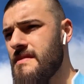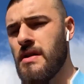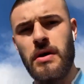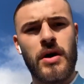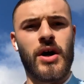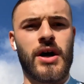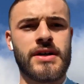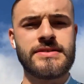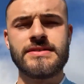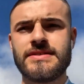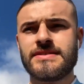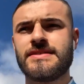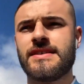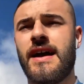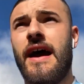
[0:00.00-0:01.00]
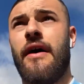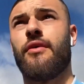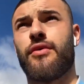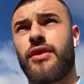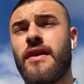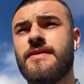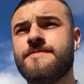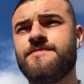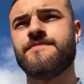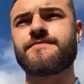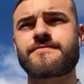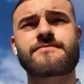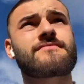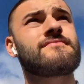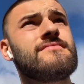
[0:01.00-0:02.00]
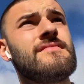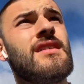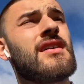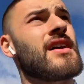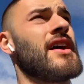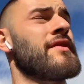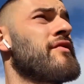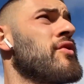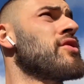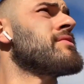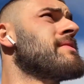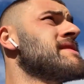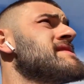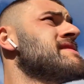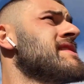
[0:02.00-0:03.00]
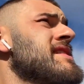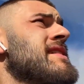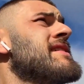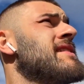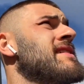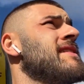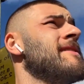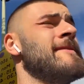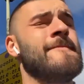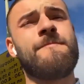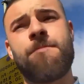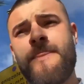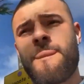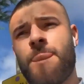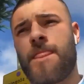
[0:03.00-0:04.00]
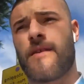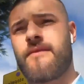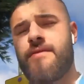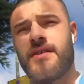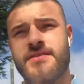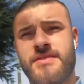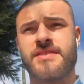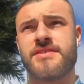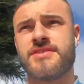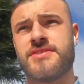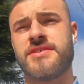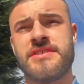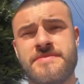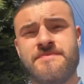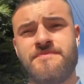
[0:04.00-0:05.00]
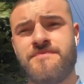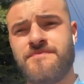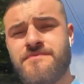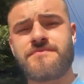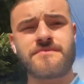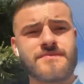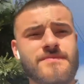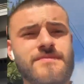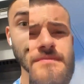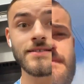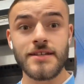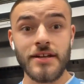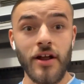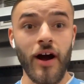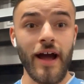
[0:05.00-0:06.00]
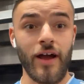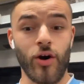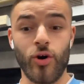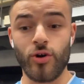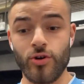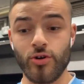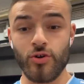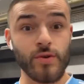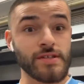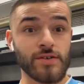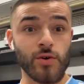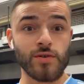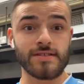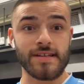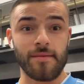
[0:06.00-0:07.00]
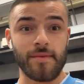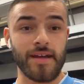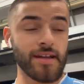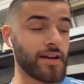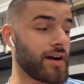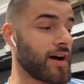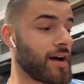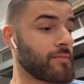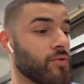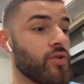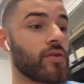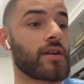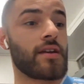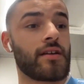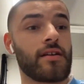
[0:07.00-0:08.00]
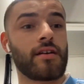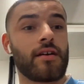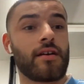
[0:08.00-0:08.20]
Oh, health. I can't afford to be sick. Fuck this shit. Tonight on Chris Cook Something, I'm cooking